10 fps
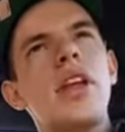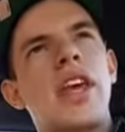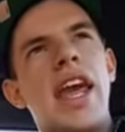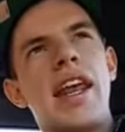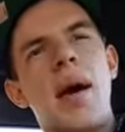
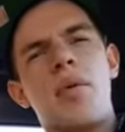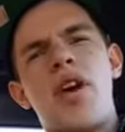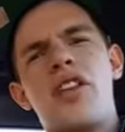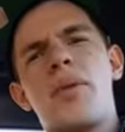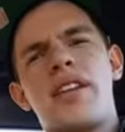Candy apple
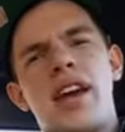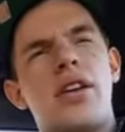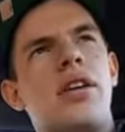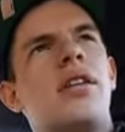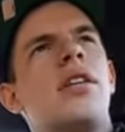red's my
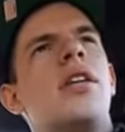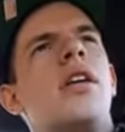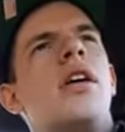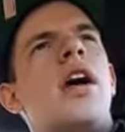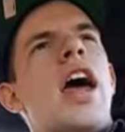daily,
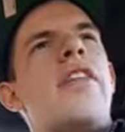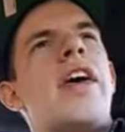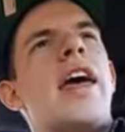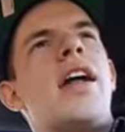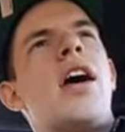and then